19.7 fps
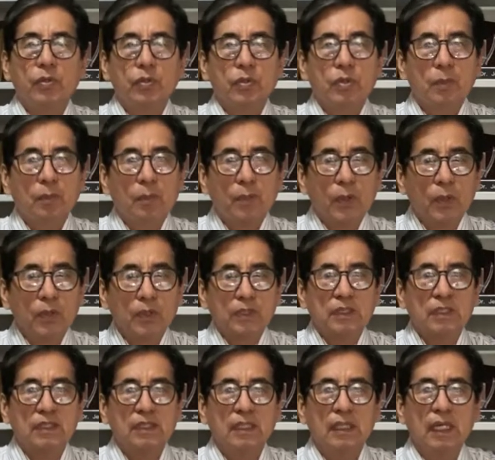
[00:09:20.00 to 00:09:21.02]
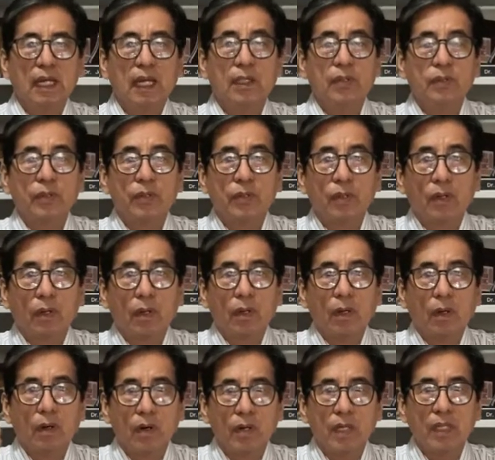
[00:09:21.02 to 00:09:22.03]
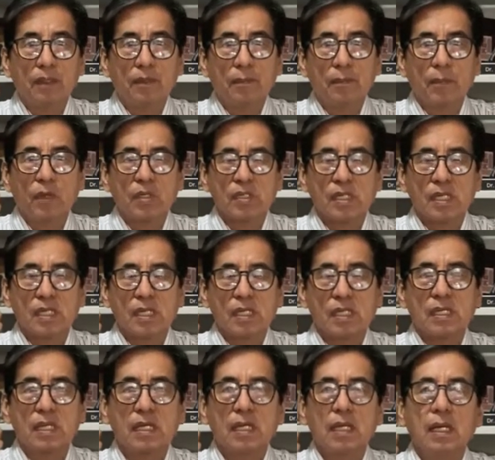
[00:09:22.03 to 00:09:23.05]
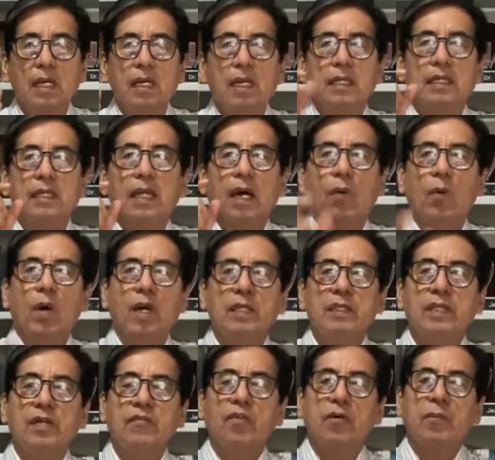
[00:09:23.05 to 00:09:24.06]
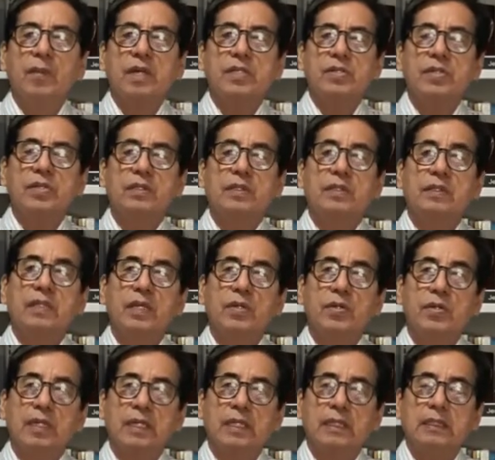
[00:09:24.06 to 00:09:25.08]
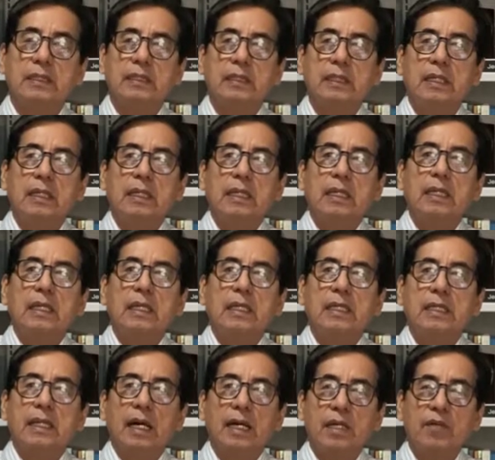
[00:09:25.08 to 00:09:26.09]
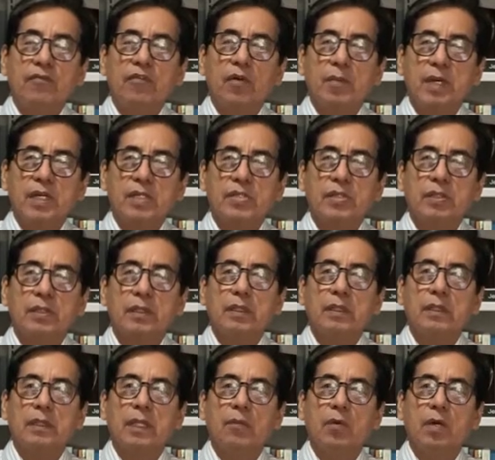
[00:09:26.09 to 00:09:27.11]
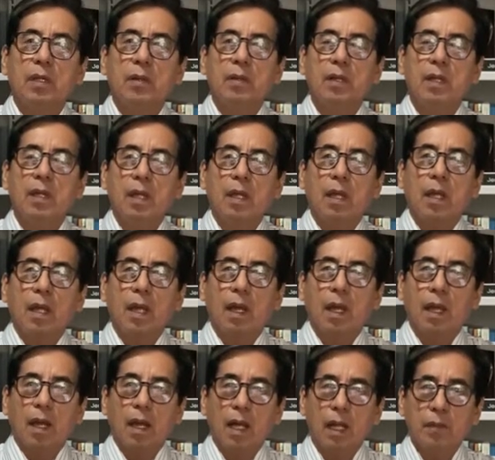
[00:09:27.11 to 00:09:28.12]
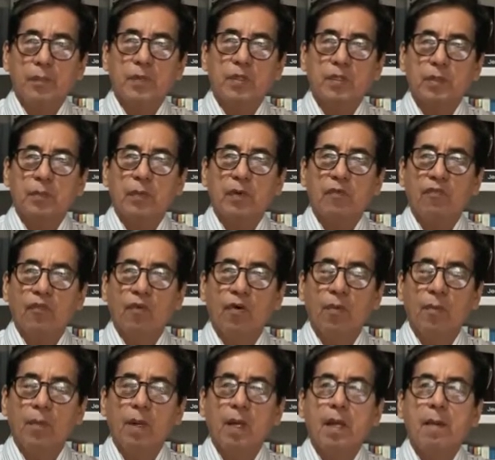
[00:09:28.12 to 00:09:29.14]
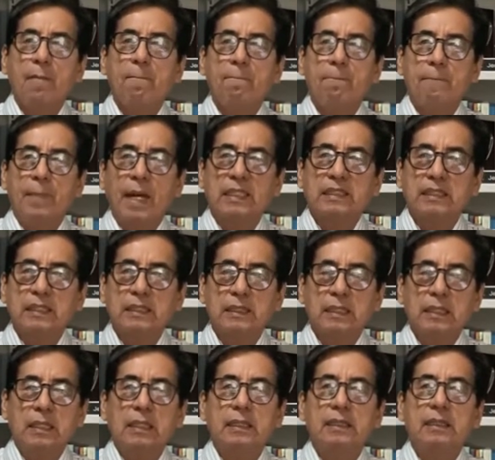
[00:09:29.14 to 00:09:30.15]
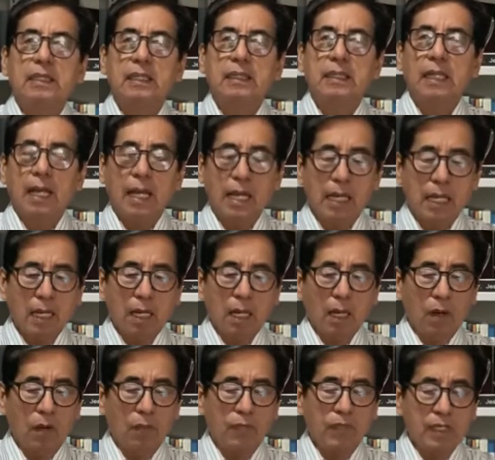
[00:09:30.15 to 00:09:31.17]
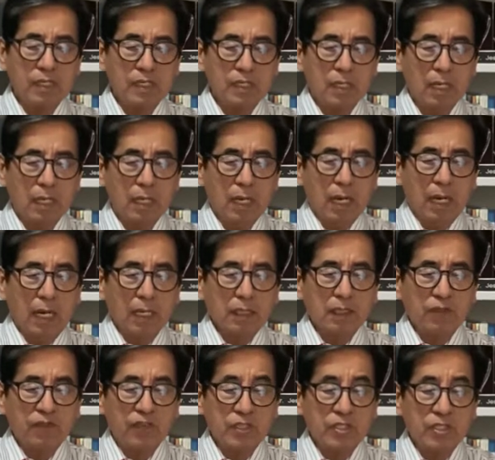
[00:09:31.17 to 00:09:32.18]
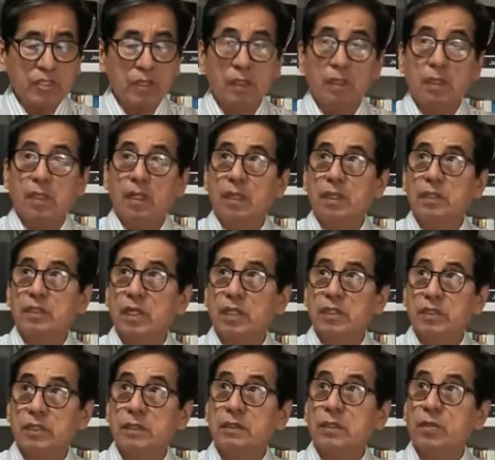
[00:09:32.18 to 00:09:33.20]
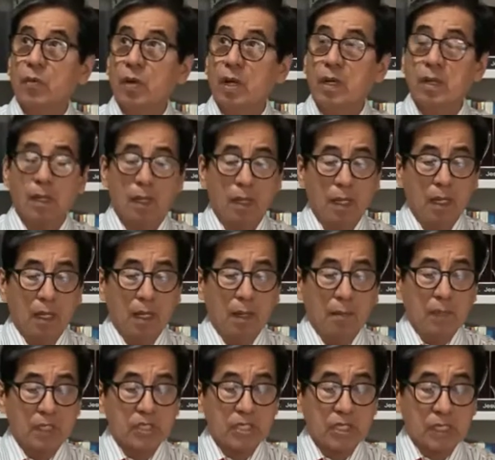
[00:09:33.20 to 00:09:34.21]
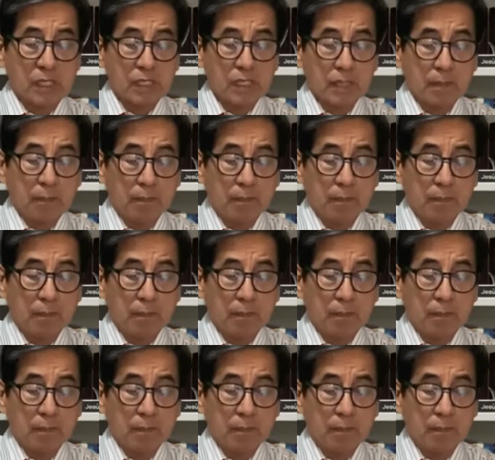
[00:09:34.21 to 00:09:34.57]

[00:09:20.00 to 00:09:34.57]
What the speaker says: to put into your cognitive processes the quality information that you need. That information that will help you to perform better than any of these artificial intelligence run machines.